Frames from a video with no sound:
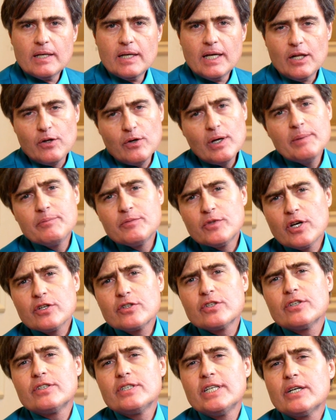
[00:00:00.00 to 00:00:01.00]
Hello, I'm
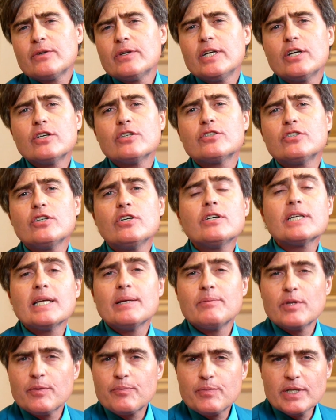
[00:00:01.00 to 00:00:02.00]
Dr. Thierry Hertoghe.
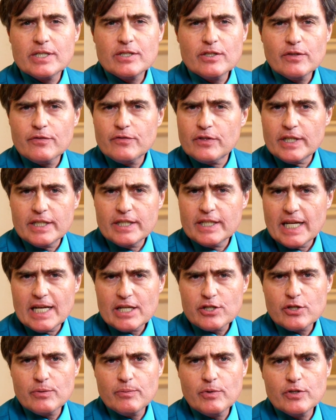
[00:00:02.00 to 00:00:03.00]
I'm the president of the
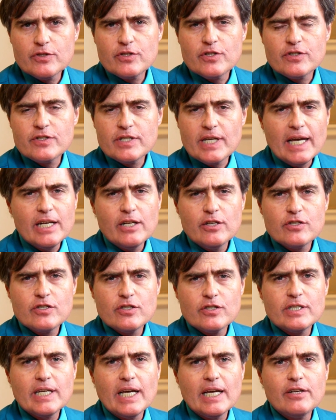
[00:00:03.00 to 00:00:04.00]
International Hormone Society, a
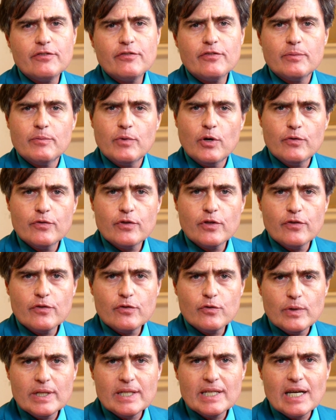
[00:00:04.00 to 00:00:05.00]
society from over the
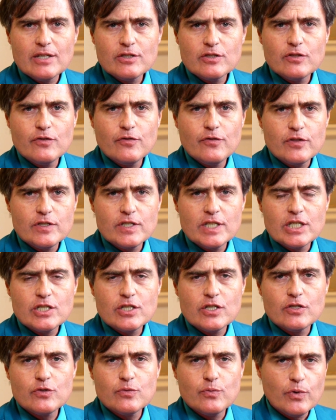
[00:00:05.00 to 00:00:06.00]
3,000
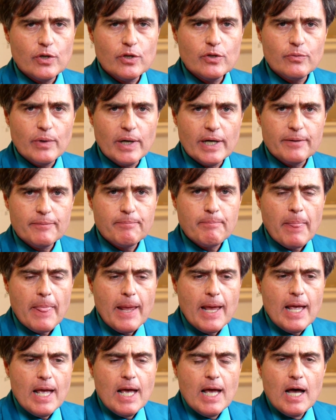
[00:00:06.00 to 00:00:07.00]
physicians worldwide.
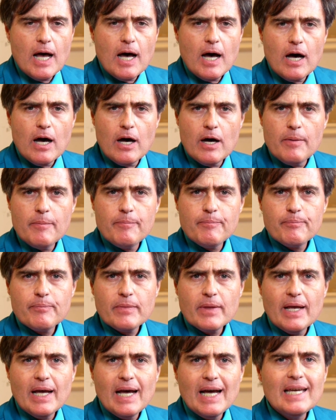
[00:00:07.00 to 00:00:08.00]
Um,
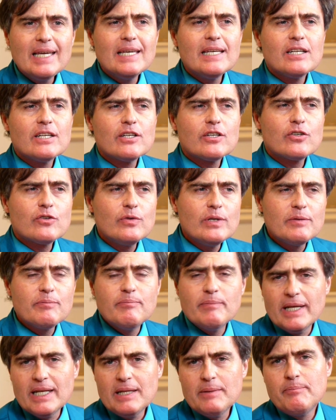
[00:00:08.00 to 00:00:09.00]
I treat
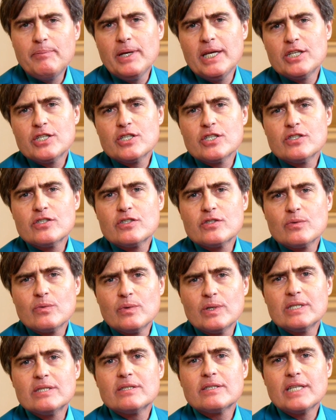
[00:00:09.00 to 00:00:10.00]
many patients
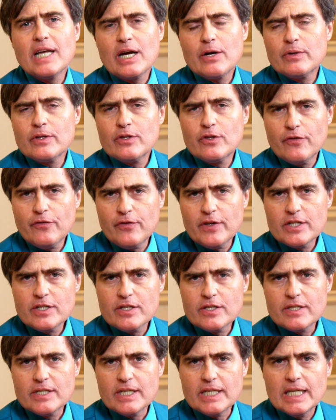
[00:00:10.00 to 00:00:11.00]
with thyroid
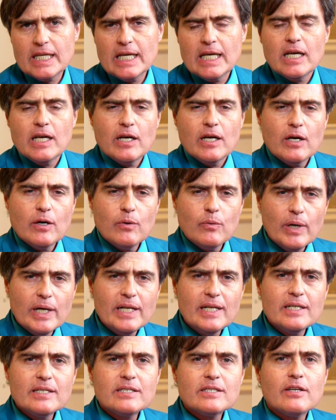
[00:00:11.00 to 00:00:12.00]
deficiency.
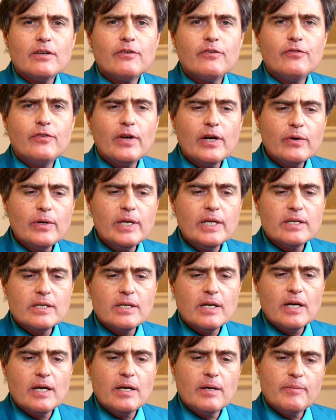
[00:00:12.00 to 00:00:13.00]
What is
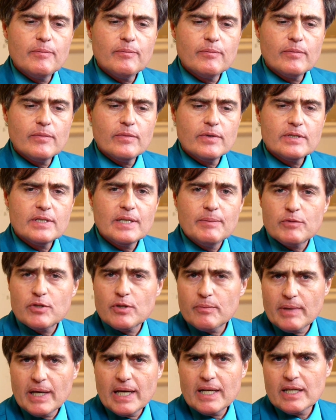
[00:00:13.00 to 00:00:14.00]
very um,
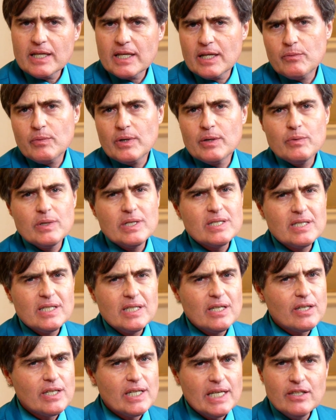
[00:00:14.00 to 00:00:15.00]
symptomatic and what we
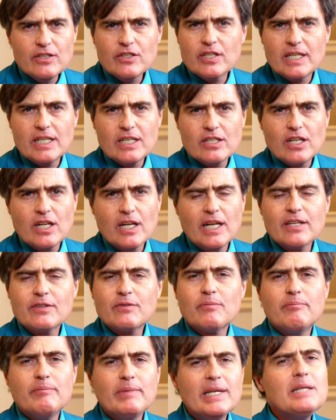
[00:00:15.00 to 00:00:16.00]
see on internet a lot,
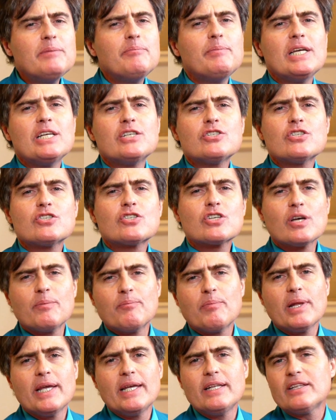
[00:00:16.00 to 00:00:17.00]
many patients
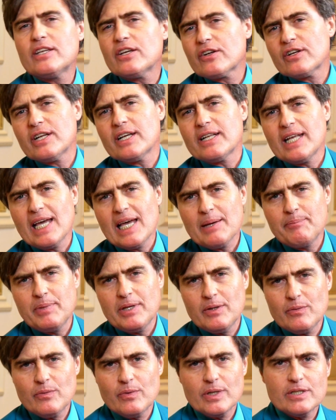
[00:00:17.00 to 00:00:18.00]
complain they're not
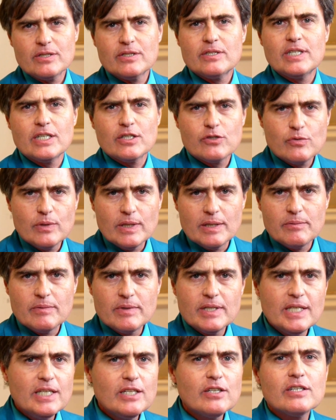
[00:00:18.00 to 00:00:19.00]
happy with their
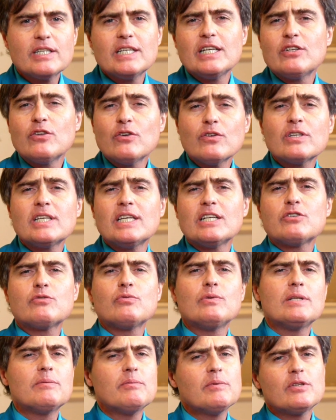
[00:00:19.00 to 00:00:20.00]
treatment. Either they don't get
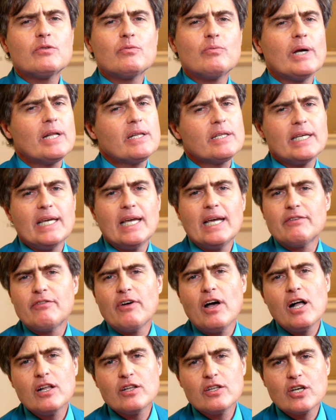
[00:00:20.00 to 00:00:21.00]
treatment while they
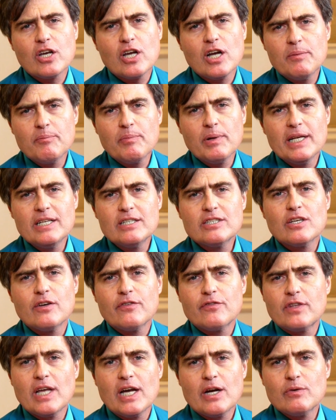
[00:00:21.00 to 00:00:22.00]
have all the complaints
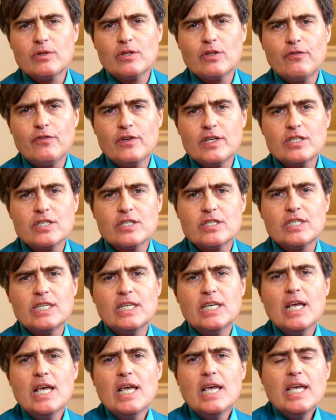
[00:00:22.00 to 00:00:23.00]
of thyroid
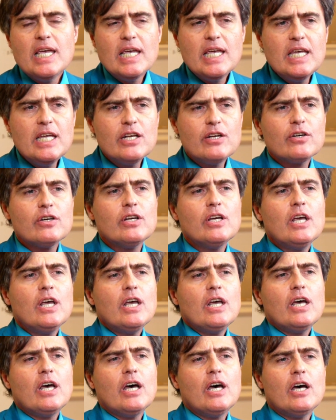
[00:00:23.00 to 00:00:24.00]
deficiency, either
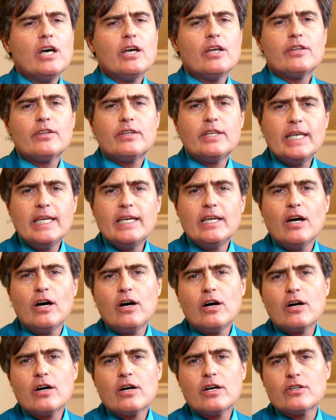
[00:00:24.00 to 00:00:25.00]
uh, they
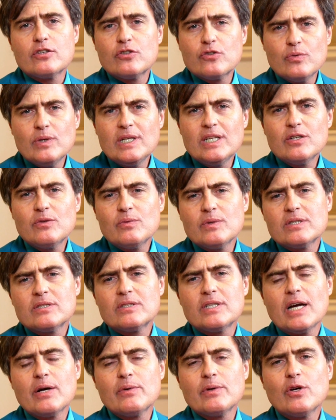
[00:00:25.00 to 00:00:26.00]
are treated with
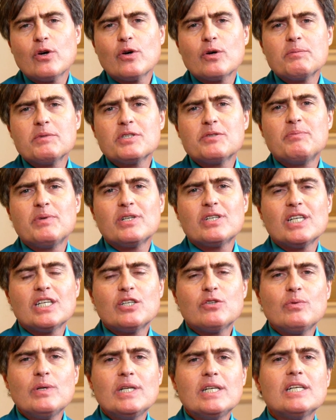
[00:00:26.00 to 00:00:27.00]
thyroid hormones but they're
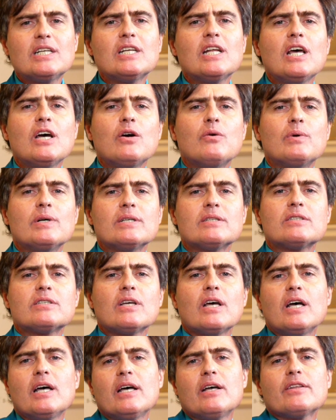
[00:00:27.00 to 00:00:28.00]
treated with
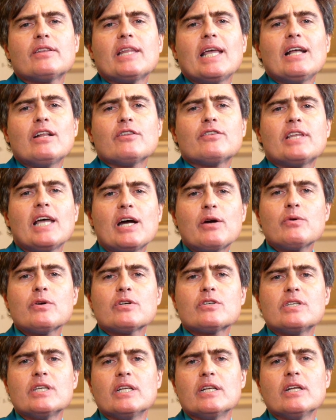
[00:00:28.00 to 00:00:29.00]
uh,
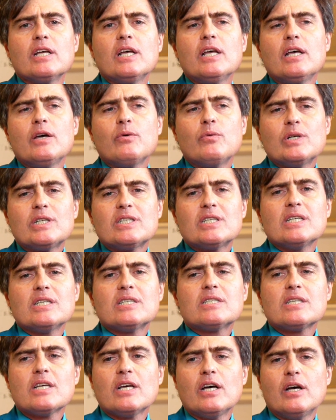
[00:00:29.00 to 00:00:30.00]
L-thyroxine, which
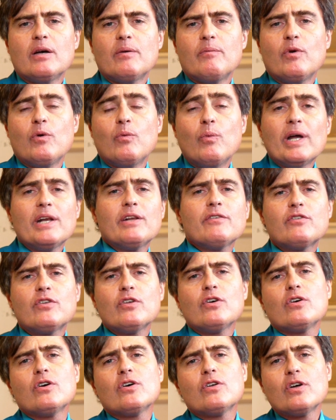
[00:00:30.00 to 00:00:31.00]
is um, one of
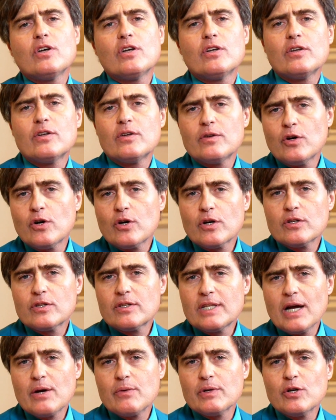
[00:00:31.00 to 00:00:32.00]
the uh,
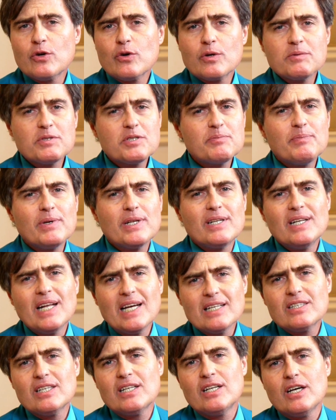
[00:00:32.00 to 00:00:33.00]
thyroid hormones, but
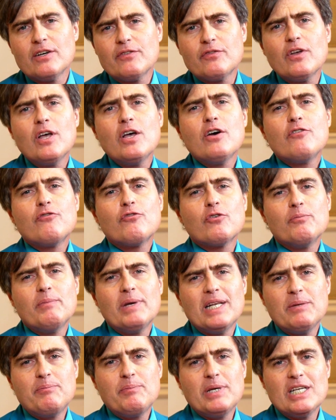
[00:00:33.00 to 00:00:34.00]
not enough for
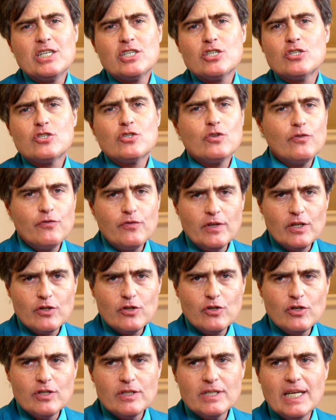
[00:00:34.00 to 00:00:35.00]
many patients to feel
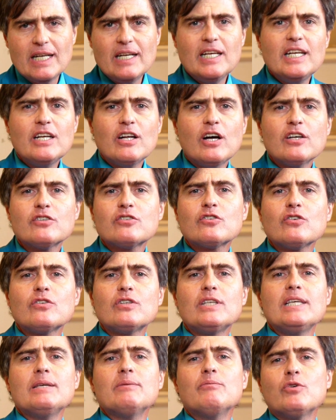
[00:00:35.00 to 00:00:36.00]
good. They need also
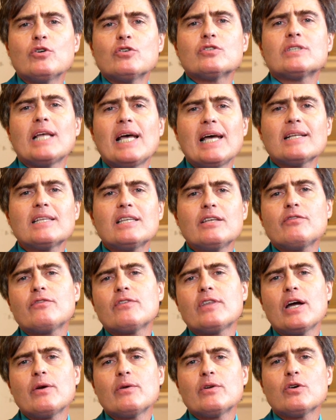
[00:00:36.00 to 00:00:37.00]
the most active
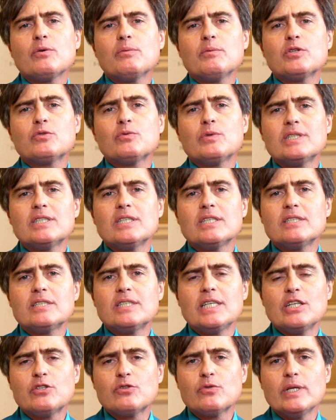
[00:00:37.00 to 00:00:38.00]
thyroid hormone, which is
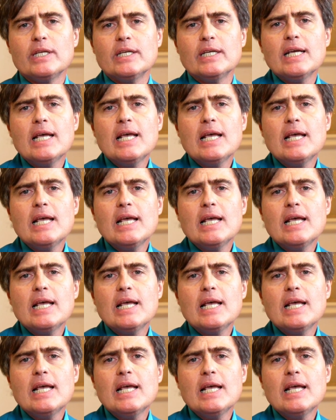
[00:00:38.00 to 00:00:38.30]
T3.